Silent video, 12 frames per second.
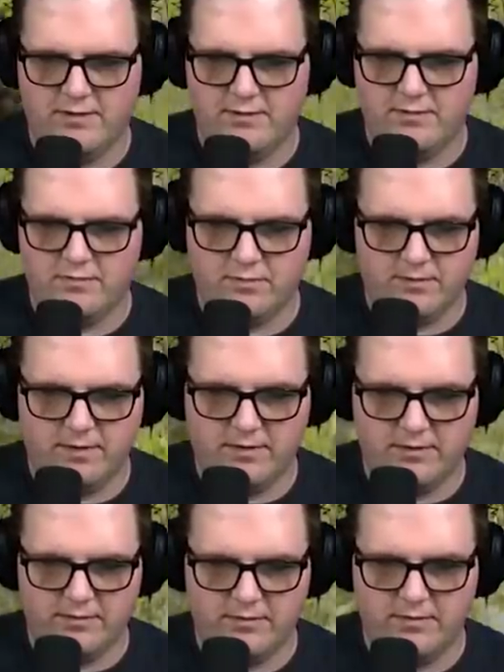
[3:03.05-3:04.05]
What do I
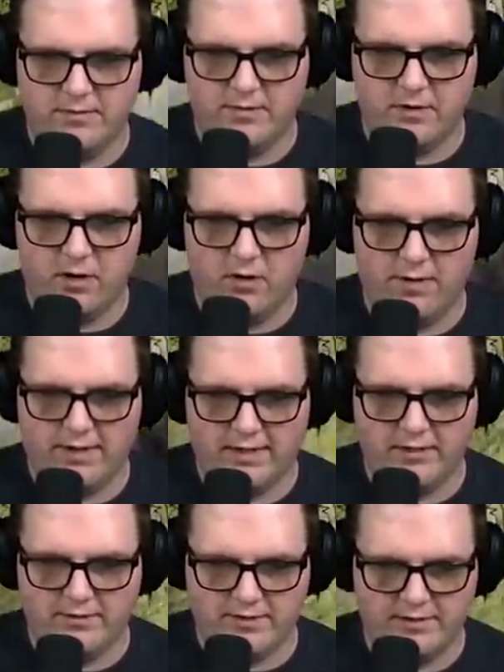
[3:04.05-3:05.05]
do? Oh, I killed
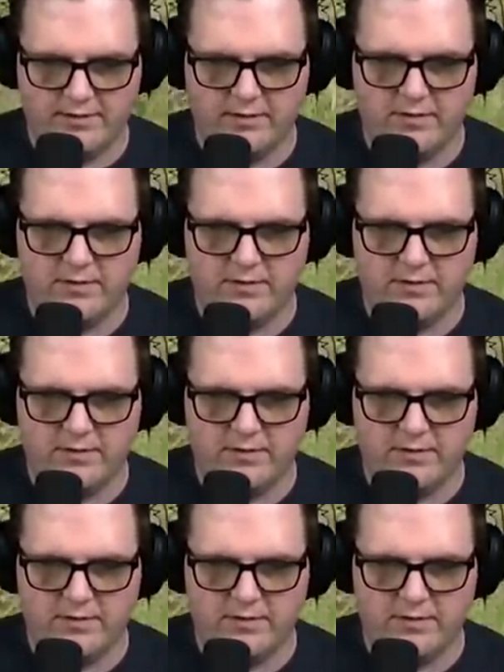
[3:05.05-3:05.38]
it. Oh,